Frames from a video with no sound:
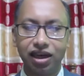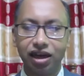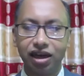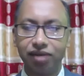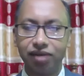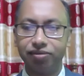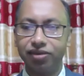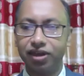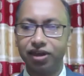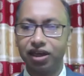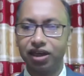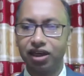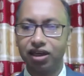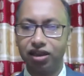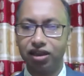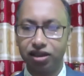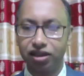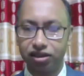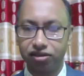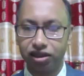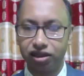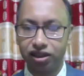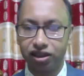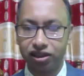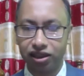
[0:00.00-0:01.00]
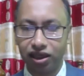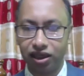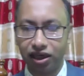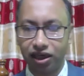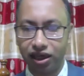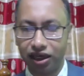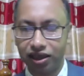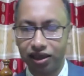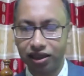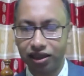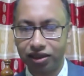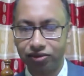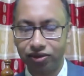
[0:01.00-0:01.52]
African literature
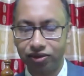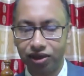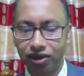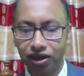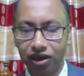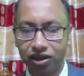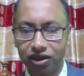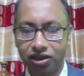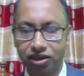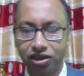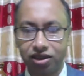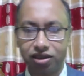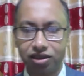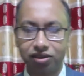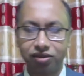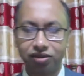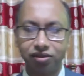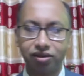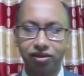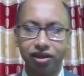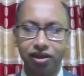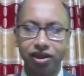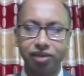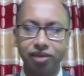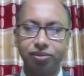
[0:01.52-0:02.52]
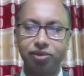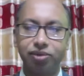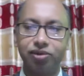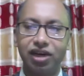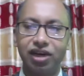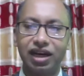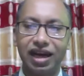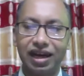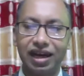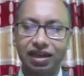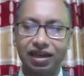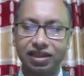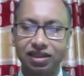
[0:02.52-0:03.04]
and it will also give you
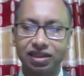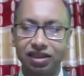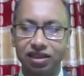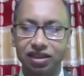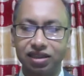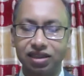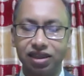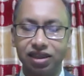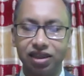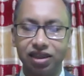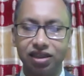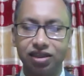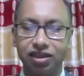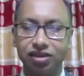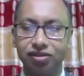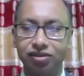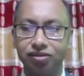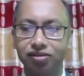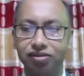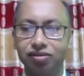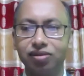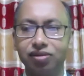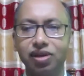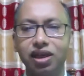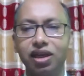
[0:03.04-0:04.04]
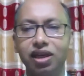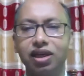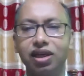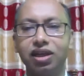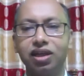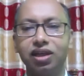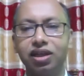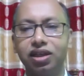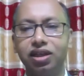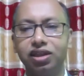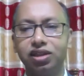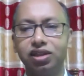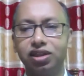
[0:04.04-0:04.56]
an access into
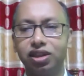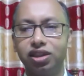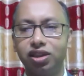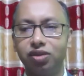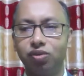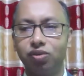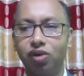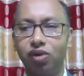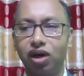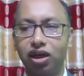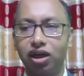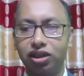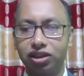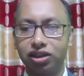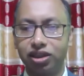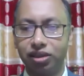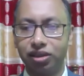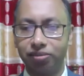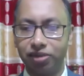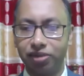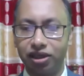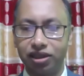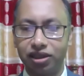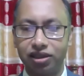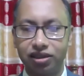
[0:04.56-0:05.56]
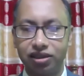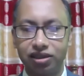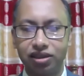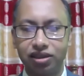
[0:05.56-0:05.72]
Chinua Achebe.